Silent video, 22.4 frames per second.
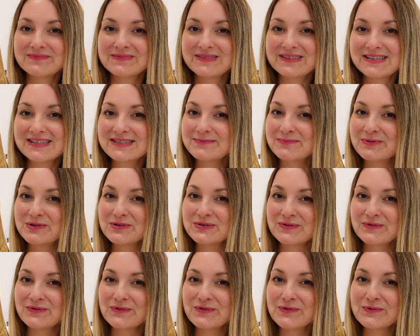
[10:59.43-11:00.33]
These
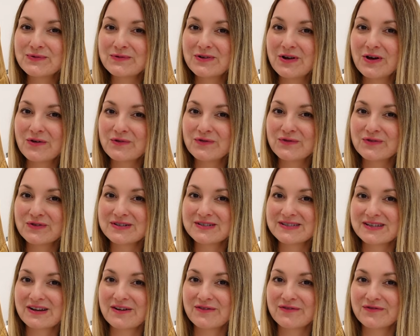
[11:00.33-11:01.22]
beautiful
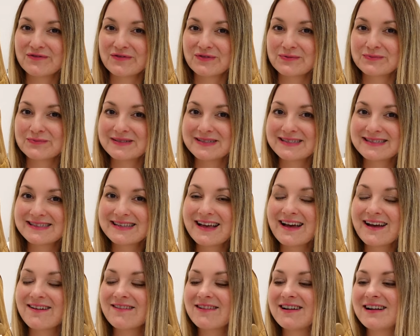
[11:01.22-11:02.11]
loafers are from
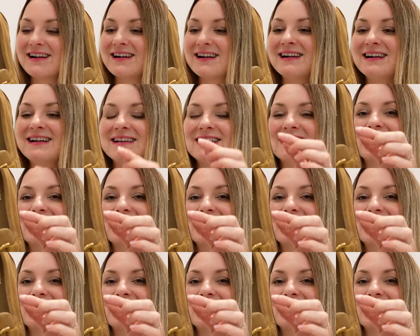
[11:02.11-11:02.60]
Zara.